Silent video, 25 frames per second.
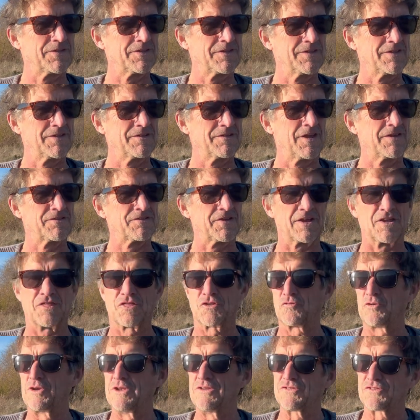it's like a
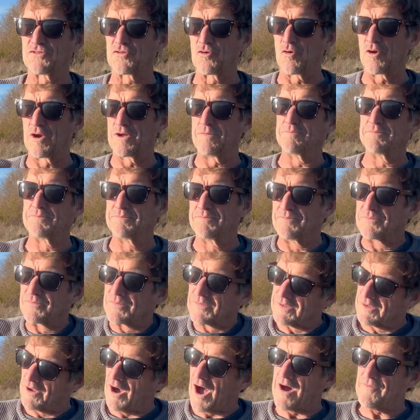3-story
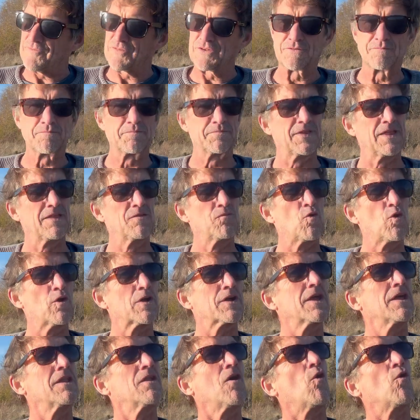office they
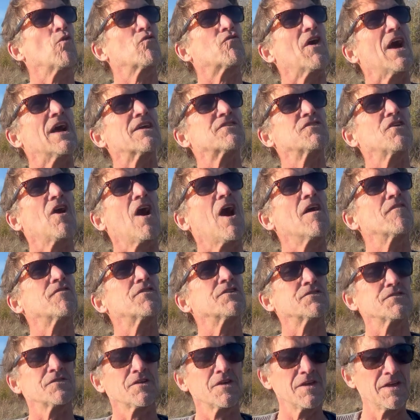work in, old-fashioned
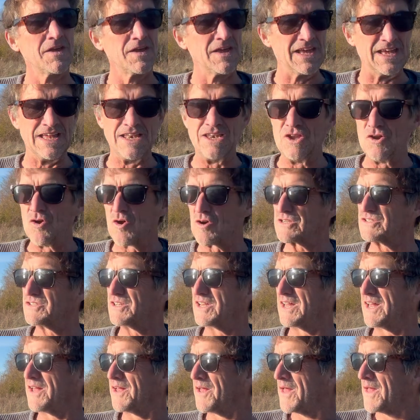office in New York
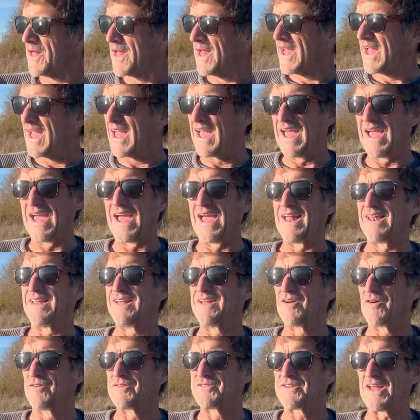City. And
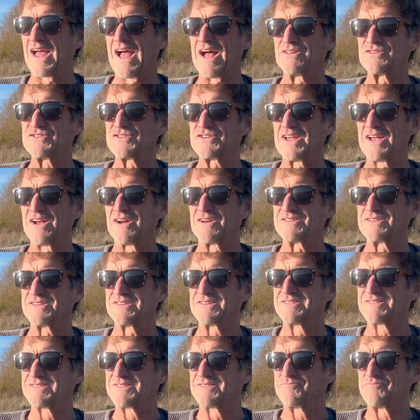he goes downstairs
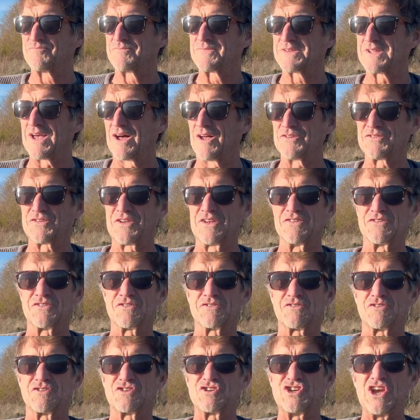and tells
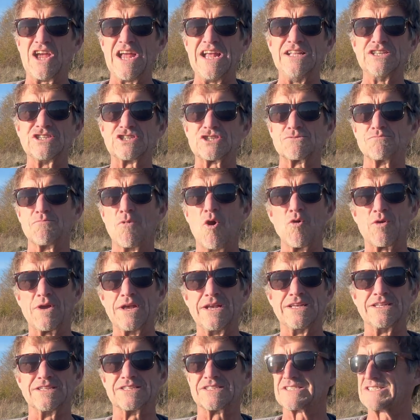his
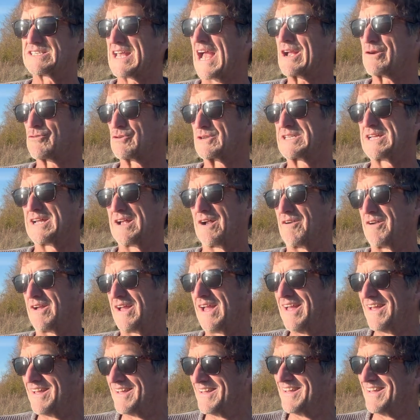chain-smoking secretary,